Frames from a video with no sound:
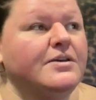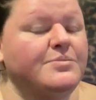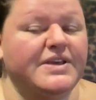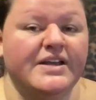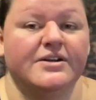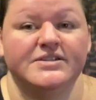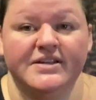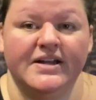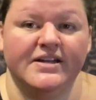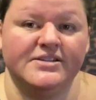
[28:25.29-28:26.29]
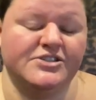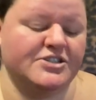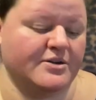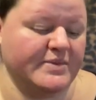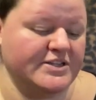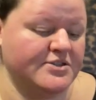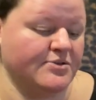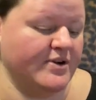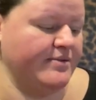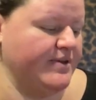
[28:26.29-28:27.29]
be here today to share my
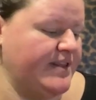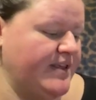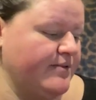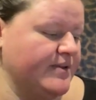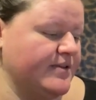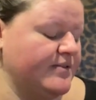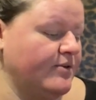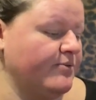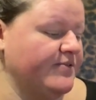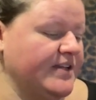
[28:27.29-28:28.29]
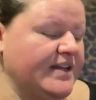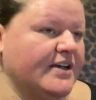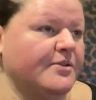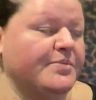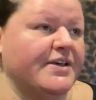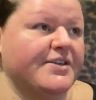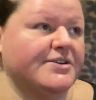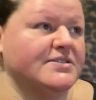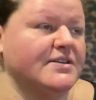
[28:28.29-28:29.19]
story with you and hopefully to help others.